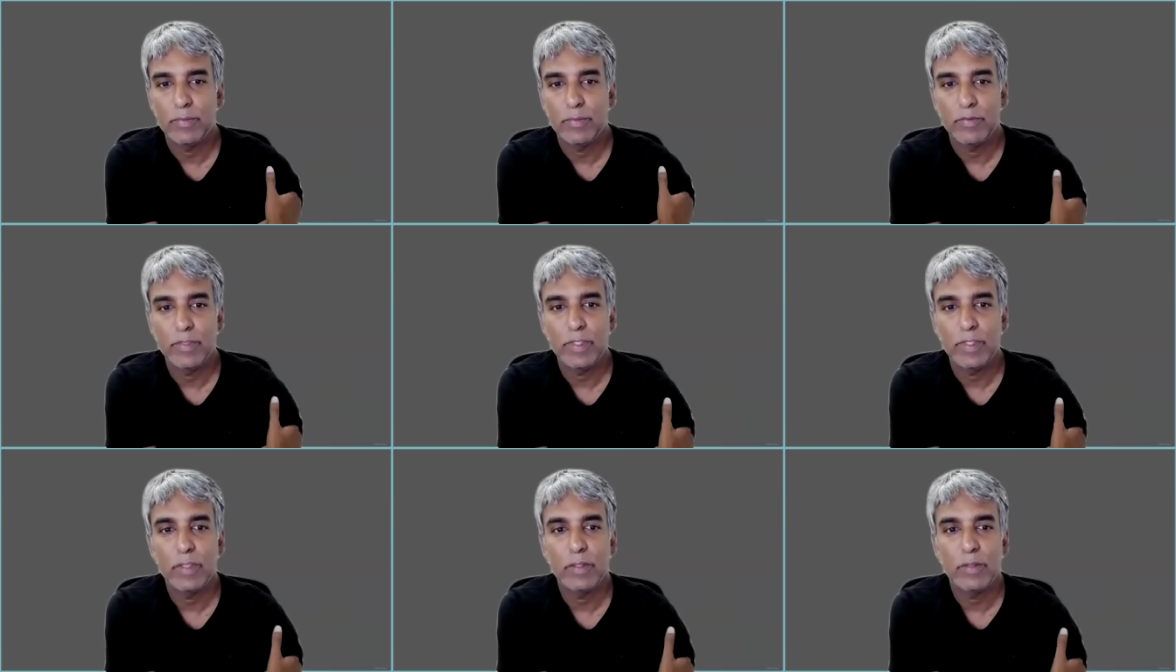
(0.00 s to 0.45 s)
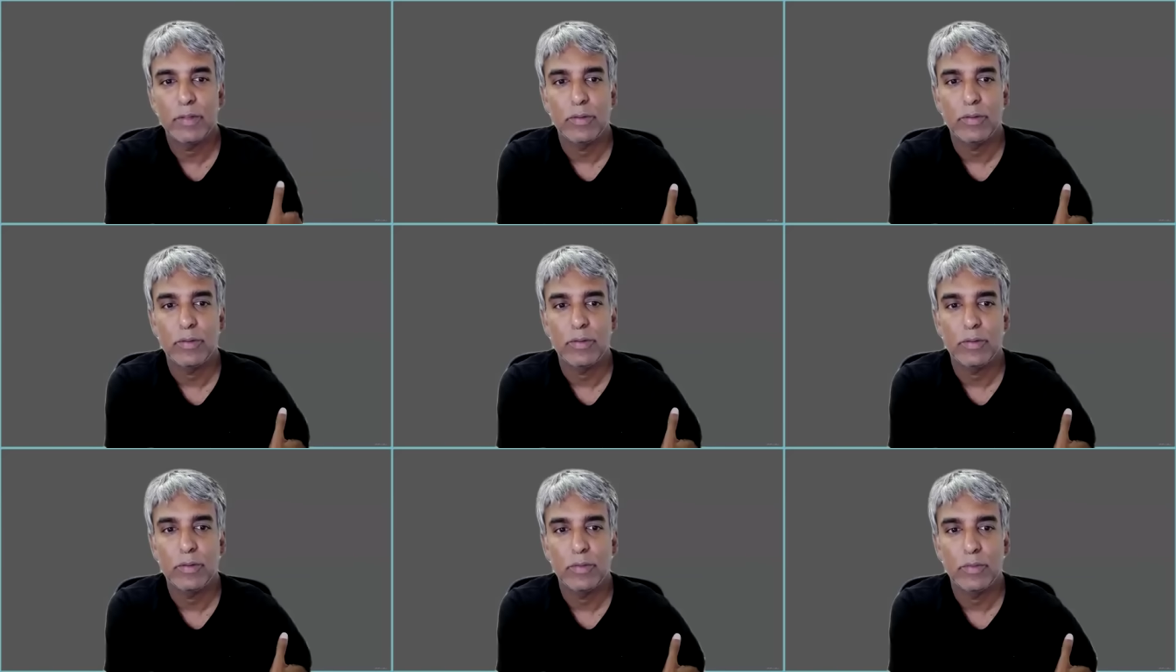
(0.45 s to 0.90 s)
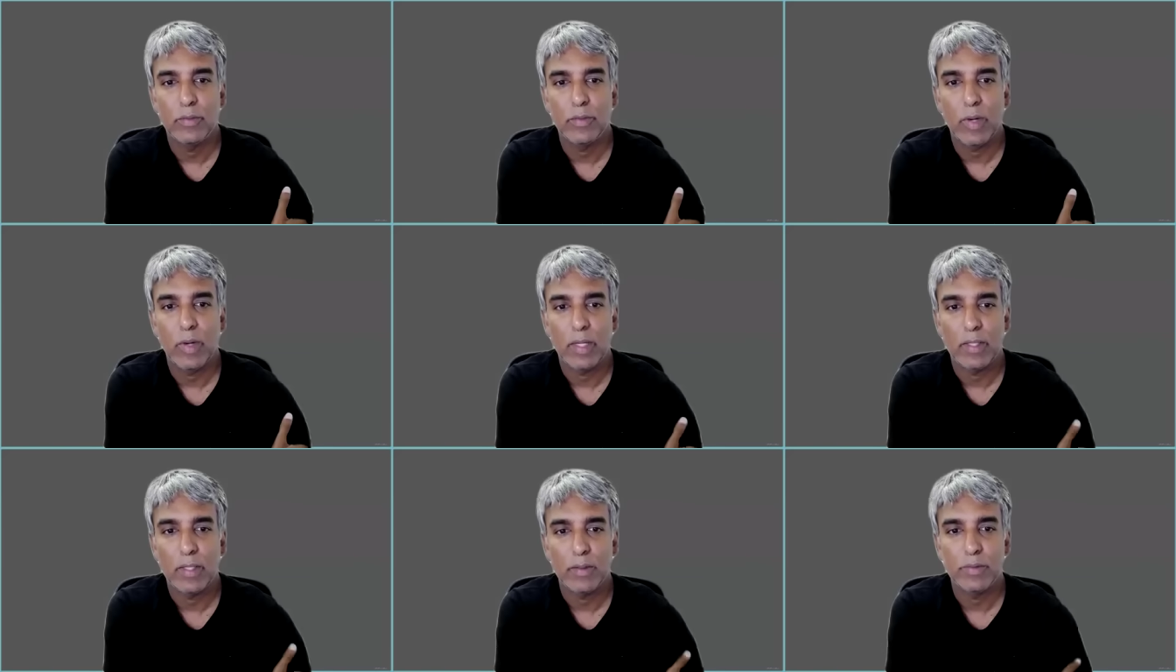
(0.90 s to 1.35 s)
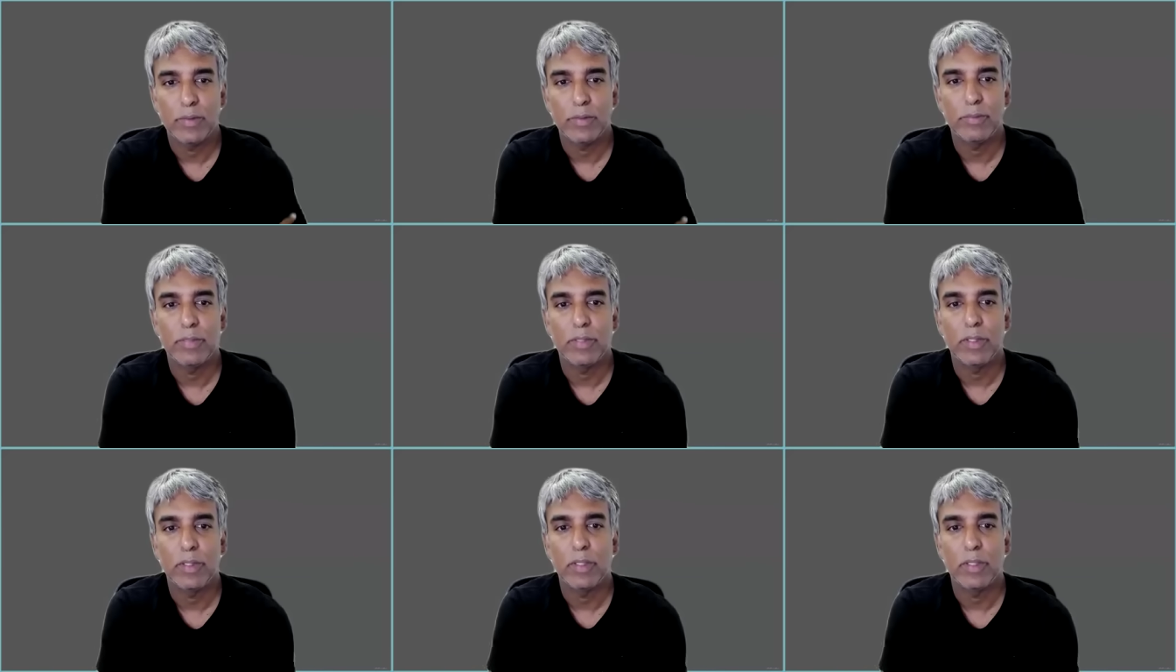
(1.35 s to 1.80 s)
vehicle while it was
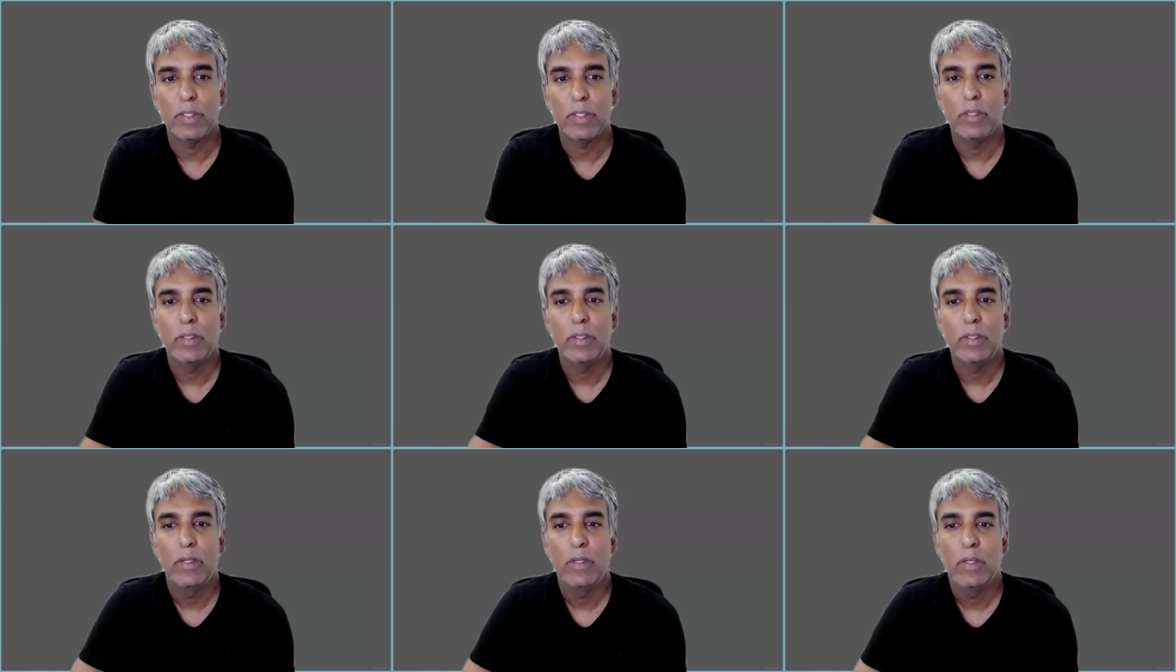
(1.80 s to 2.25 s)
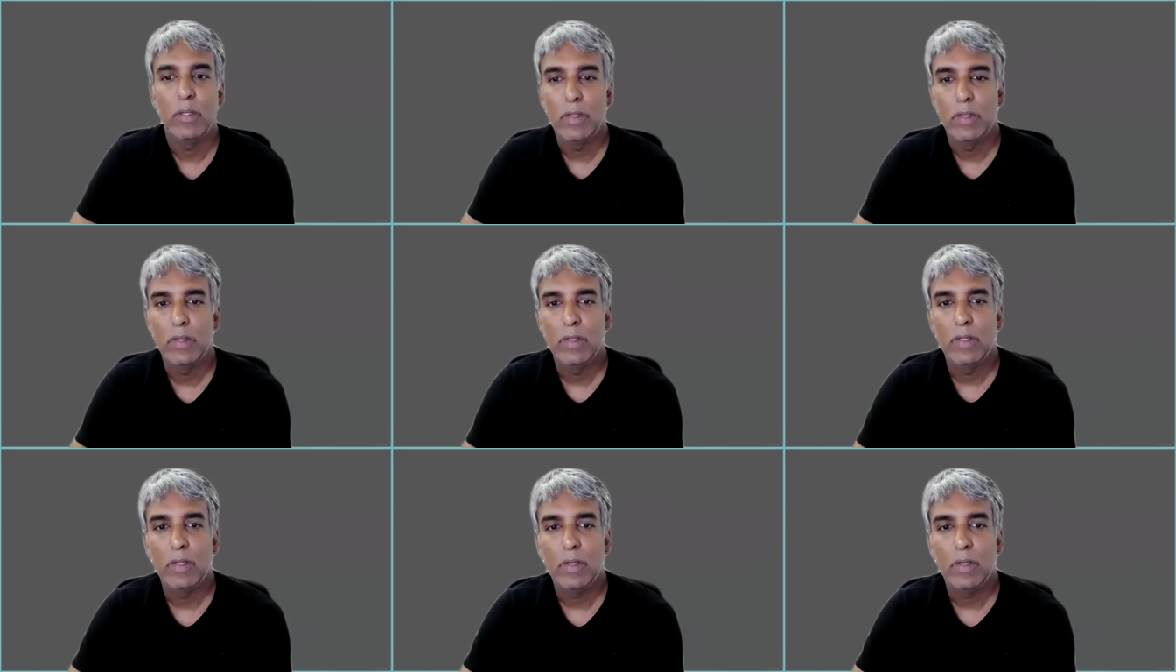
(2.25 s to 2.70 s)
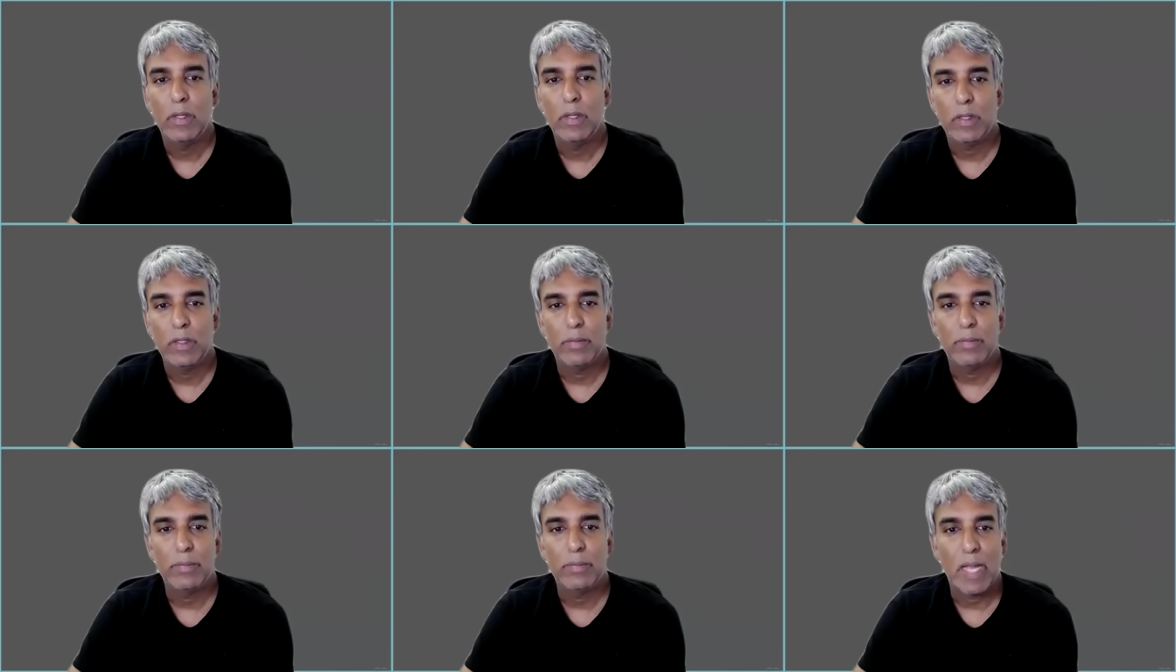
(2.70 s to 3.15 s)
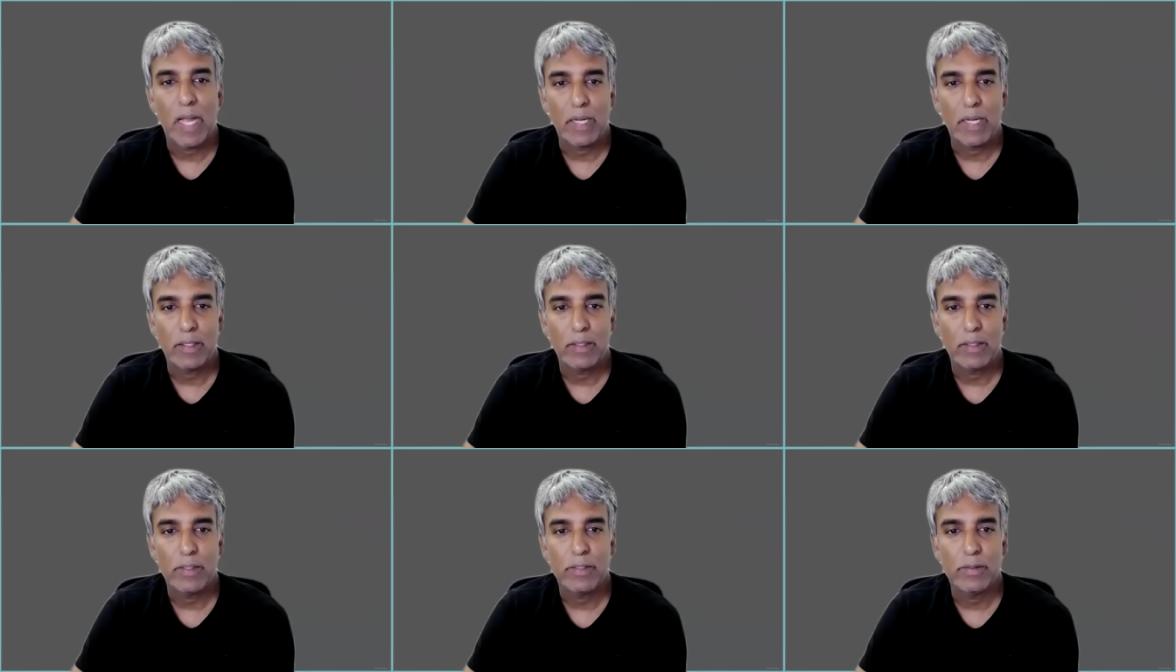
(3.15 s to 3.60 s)
burning
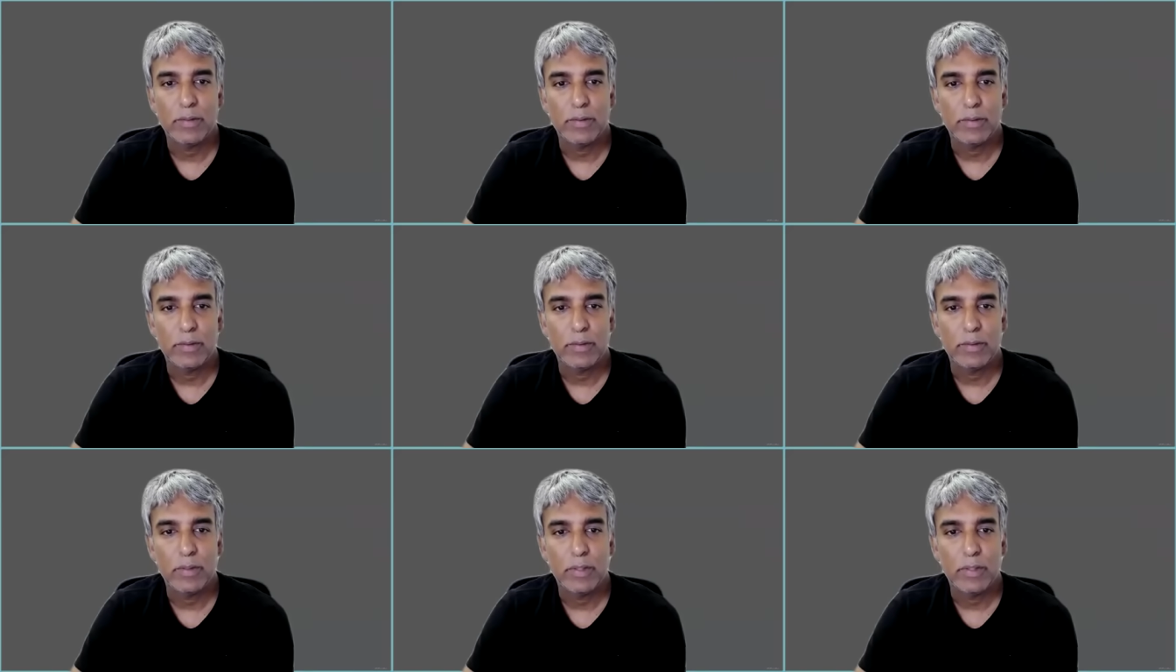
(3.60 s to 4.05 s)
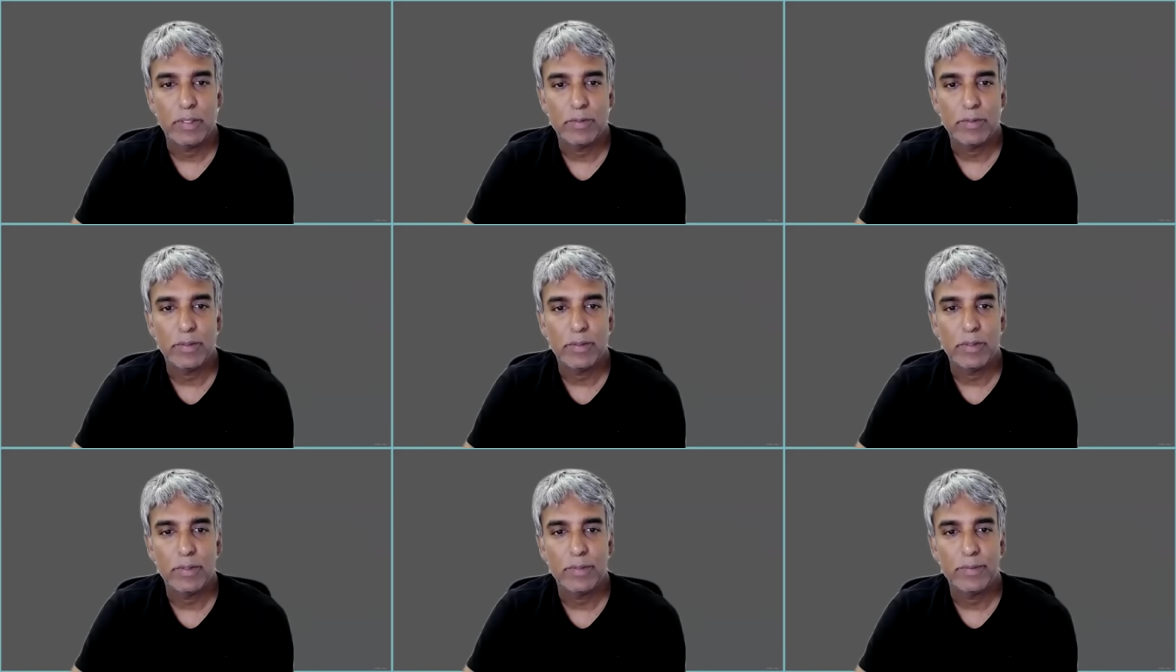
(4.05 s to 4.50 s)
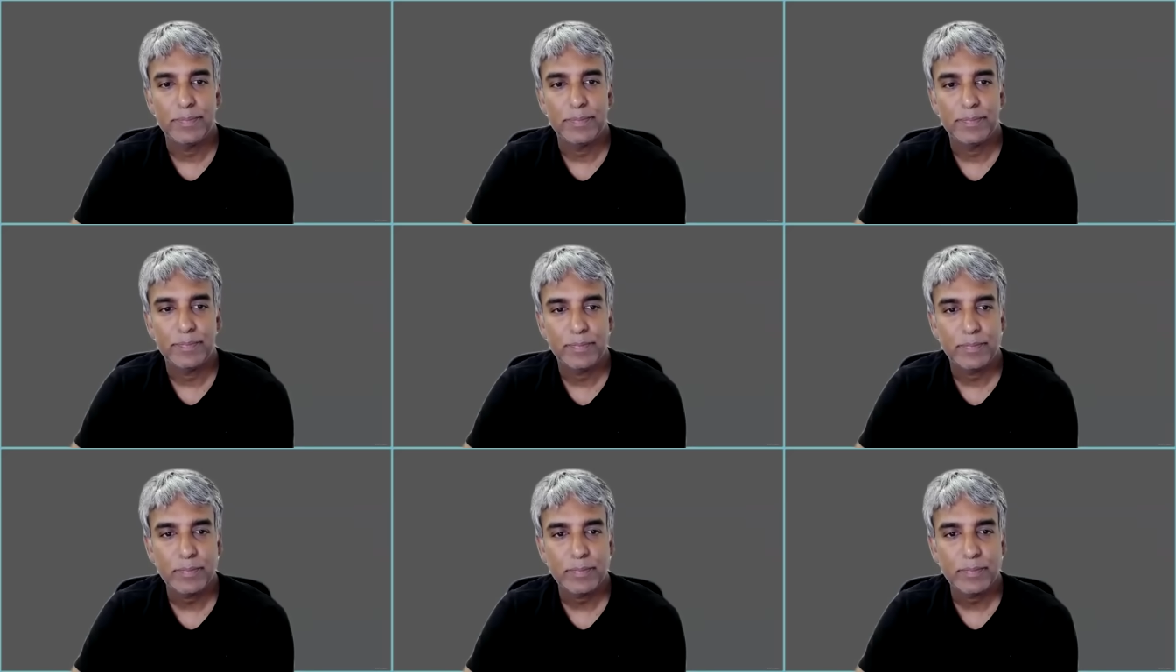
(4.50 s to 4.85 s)
back to Israel.